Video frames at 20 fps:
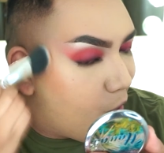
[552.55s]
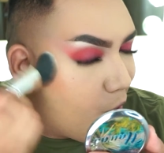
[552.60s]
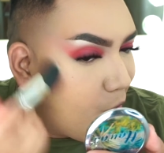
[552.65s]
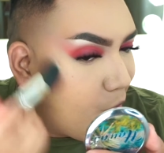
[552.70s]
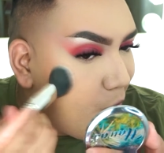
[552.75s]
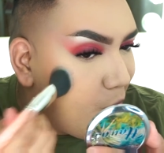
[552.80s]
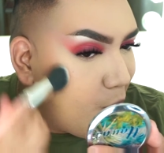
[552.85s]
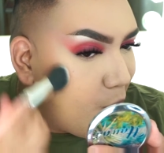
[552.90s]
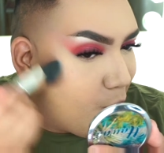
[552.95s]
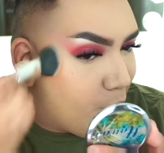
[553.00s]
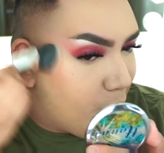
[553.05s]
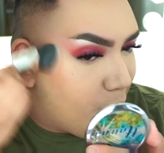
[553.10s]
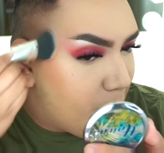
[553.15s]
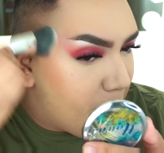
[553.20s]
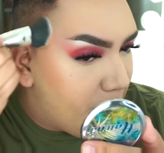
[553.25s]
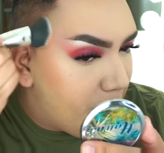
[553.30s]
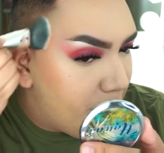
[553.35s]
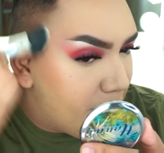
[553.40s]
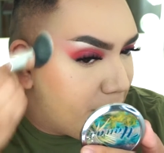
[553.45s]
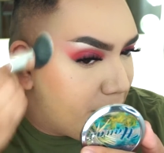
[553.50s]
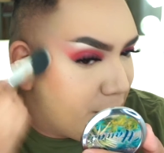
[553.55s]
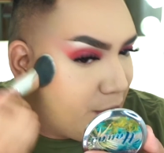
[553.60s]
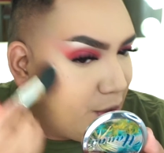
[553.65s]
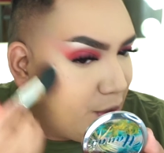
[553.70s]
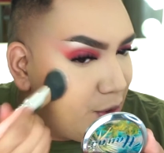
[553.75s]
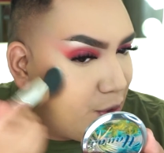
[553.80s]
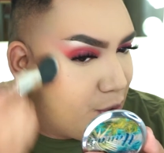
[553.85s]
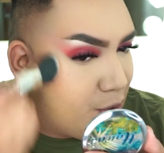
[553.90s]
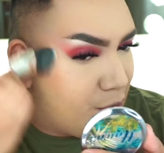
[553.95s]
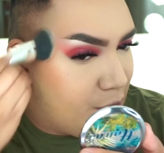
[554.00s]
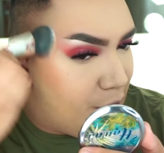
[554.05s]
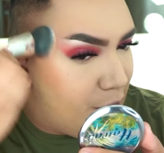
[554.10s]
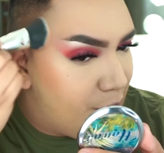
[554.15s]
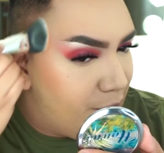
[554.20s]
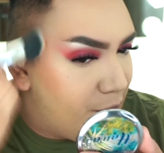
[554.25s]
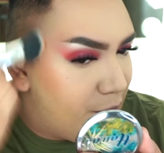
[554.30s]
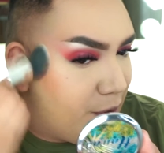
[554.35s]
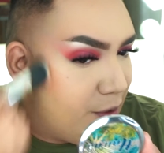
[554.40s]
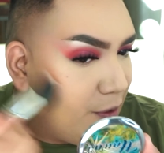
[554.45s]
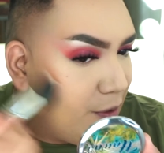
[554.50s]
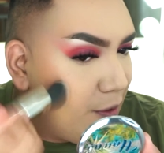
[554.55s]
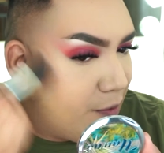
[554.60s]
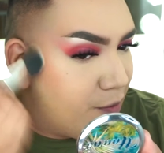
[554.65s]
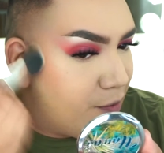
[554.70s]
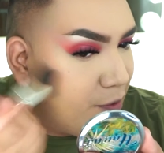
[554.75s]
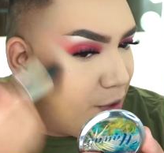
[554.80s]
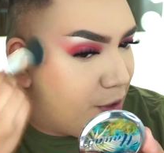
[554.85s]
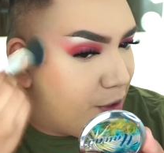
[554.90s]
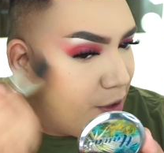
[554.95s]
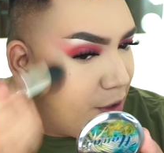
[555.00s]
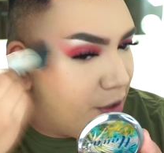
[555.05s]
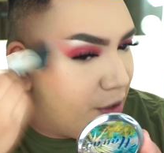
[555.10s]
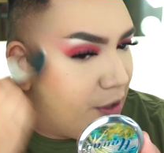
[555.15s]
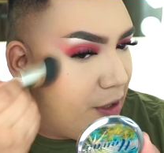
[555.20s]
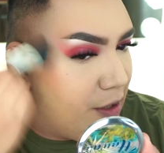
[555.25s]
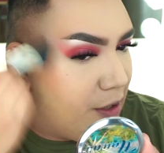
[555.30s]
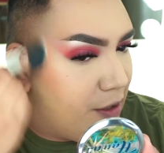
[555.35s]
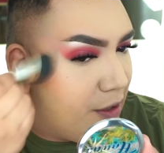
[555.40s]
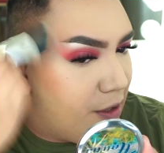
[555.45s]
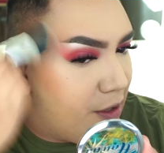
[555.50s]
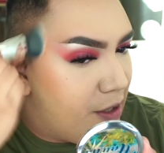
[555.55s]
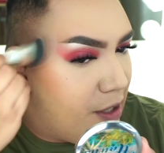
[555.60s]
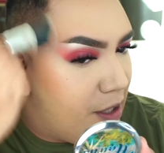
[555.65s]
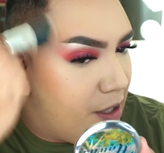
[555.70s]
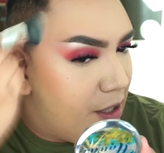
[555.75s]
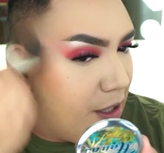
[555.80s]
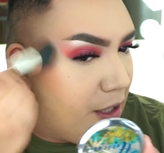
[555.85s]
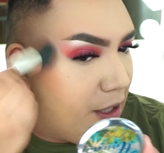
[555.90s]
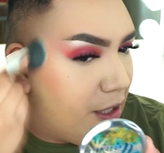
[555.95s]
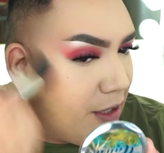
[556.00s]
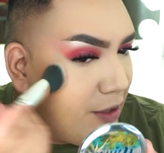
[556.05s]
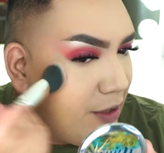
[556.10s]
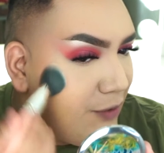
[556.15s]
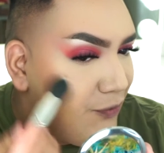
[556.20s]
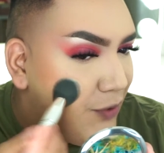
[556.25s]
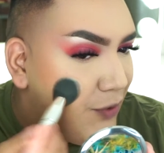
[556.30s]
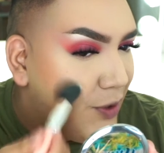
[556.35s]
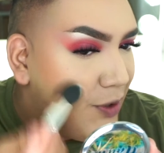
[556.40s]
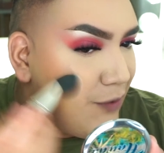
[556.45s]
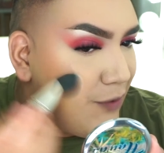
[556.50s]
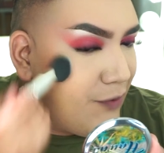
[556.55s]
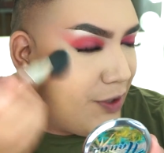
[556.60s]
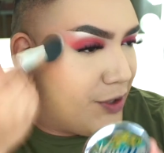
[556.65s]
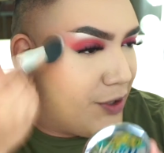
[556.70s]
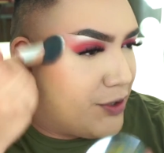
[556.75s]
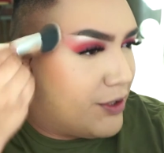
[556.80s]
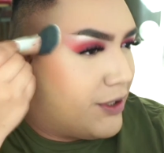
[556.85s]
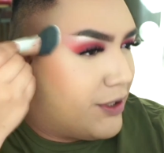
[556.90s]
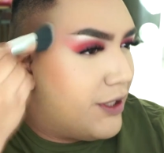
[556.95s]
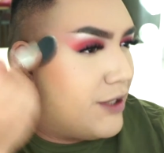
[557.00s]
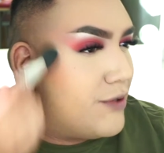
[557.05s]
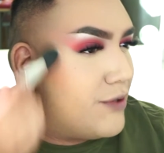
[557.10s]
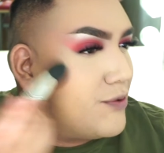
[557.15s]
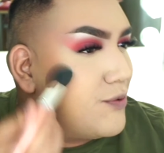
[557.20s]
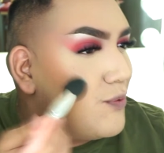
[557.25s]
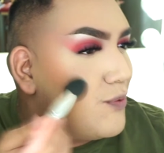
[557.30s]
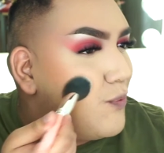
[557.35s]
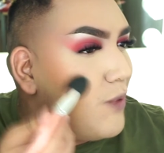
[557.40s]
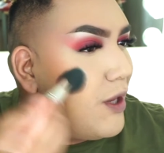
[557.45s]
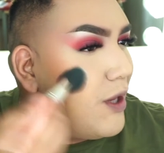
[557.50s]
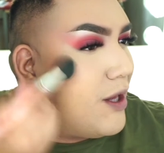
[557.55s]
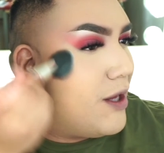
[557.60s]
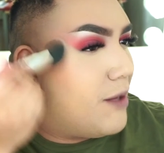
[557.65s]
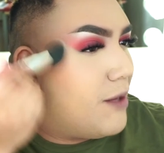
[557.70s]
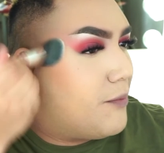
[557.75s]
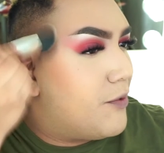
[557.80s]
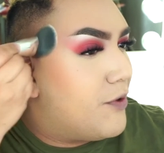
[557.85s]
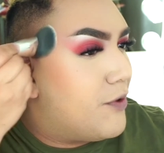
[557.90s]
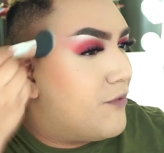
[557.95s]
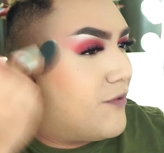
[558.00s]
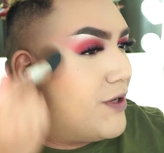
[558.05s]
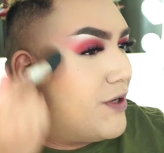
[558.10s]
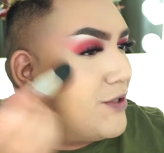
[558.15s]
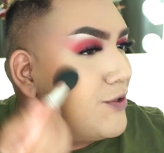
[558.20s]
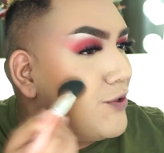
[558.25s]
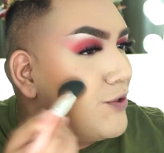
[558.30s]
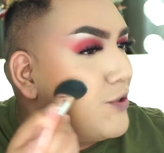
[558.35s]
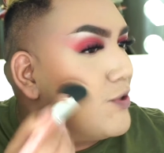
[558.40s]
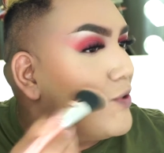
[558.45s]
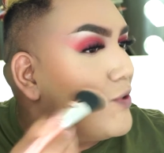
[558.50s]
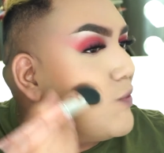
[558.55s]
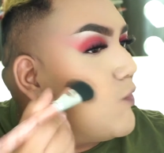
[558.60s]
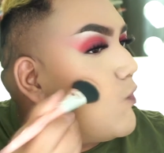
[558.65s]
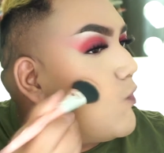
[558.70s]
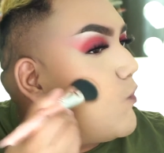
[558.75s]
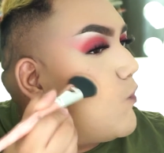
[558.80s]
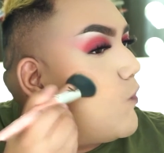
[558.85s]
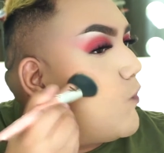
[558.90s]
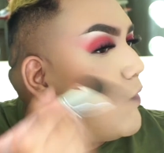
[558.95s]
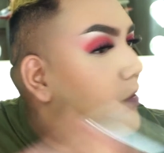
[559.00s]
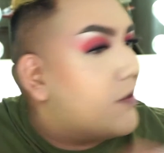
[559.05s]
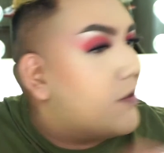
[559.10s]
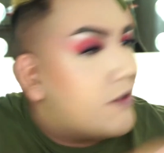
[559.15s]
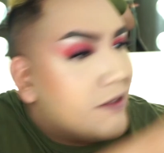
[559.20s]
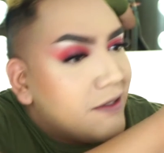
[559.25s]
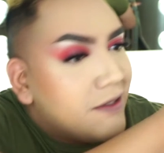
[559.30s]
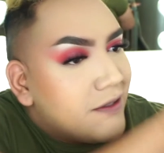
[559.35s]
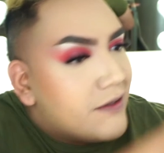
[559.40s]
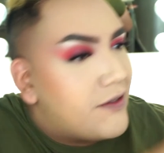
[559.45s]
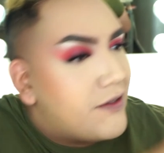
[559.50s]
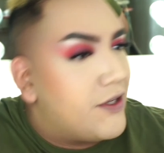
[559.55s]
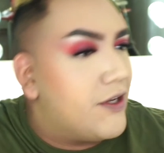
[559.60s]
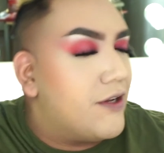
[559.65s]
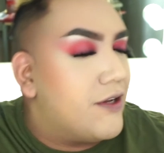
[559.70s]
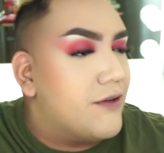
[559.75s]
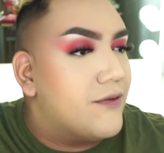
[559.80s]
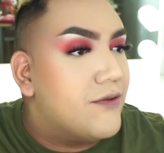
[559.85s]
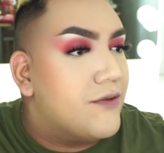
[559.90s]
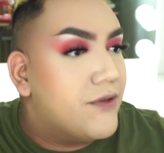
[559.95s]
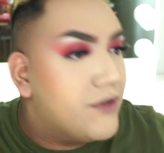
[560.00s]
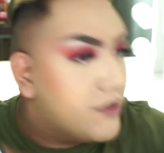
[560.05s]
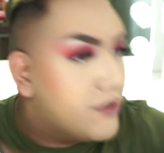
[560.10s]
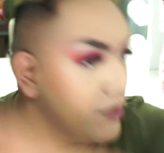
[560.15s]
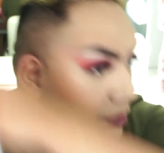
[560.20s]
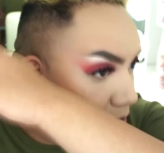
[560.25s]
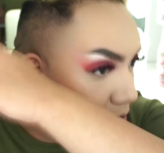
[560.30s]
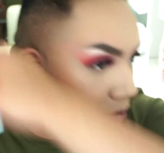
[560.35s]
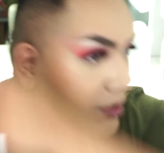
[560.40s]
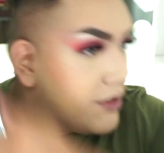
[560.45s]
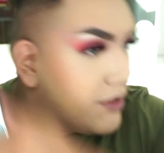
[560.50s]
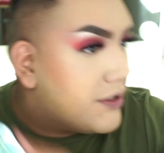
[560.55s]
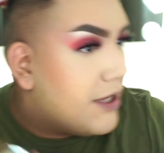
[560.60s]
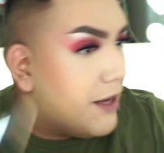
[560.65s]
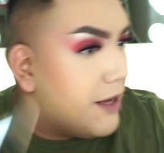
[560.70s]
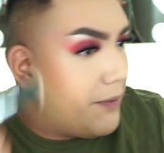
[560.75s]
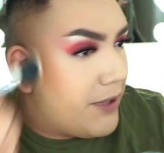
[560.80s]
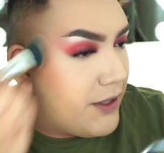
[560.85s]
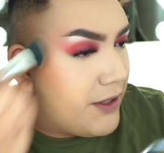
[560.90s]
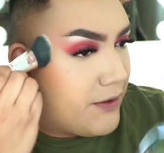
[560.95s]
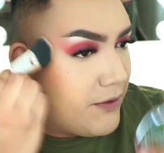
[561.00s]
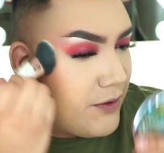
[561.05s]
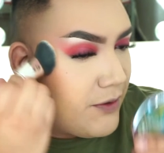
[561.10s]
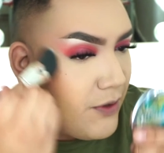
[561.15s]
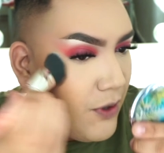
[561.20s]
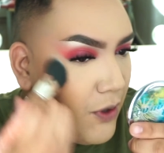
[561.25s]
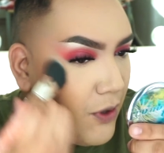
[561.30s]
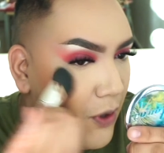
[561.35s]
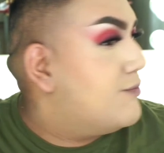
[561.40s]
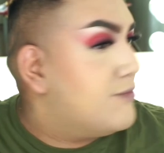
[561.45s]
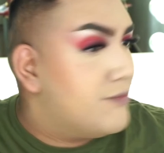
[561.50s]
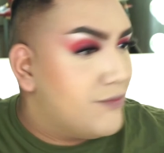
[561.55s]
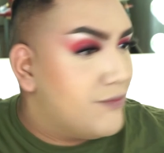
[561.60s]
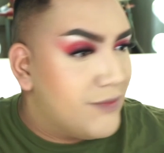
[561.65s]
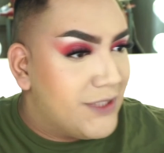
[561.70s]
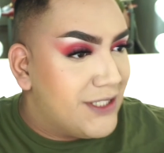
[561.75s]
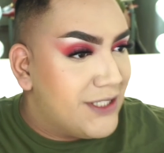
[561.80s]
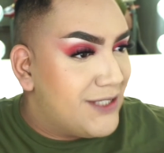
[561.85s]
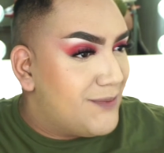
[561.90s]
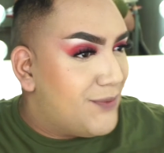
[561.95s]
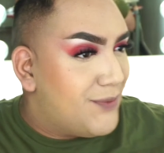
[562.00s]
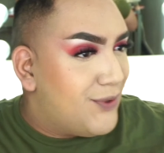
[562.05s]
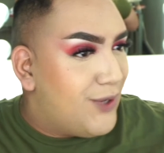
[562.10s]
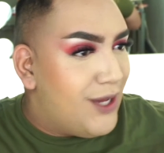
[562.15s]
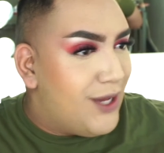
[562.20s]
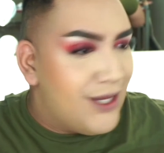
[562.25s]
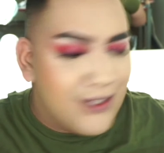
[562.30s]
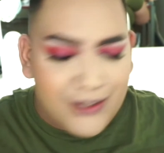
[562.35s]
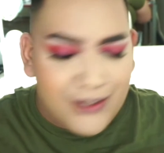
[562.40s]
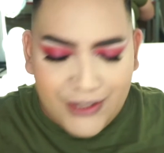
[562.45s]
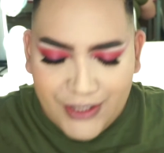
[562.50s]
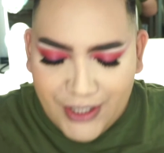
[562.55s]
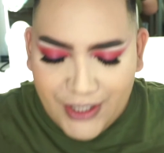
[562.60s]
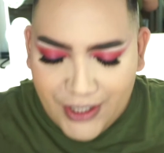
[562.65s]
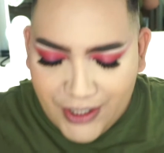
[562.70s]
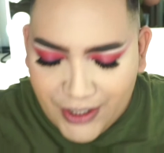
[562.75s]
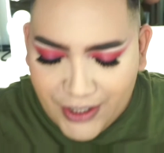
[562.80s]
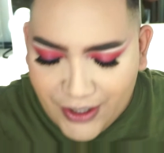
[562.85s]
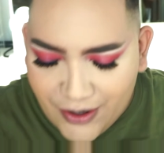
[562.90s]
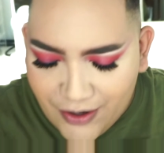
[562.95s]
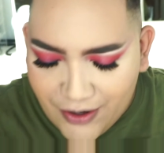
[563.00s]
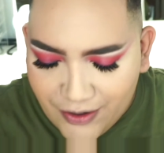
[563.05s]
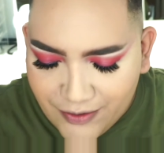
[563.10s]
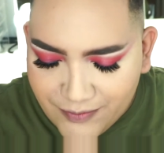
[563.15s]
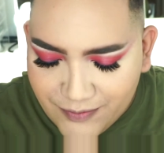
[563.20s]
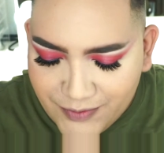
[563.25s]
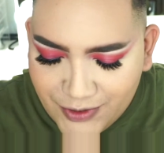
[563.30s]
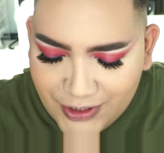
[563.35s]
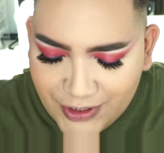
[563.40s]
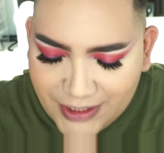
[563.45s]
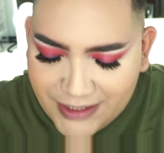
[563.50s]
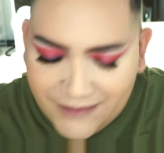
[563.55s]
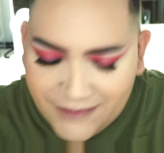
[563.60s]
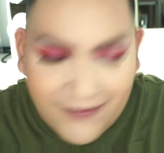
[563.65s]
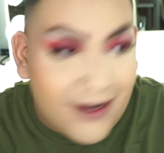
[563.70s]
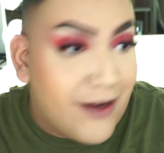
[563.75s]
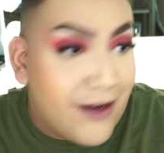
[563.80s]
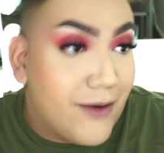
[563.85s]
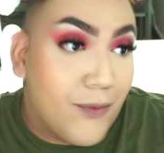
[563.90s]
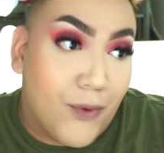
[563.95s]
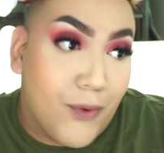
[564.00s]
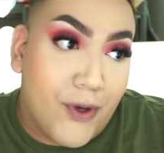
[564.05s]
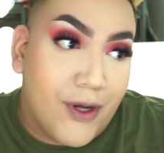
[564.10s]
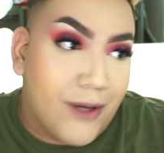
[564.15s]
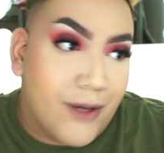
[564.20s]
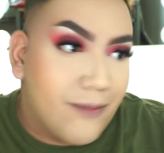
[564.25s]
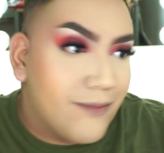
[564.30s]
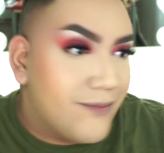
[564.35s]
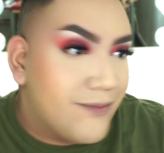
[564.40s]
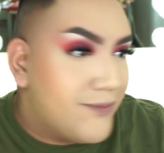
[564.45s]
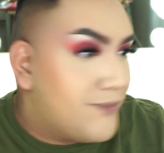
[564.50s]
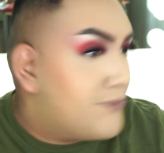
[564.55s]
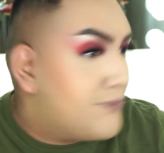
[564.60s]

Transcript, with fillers: kind of give me this. I feel, I'm trying to like, get the feel if I should like swipe or if I should just, you know, dab it. Mm, this bronzer, girl. She's very warm.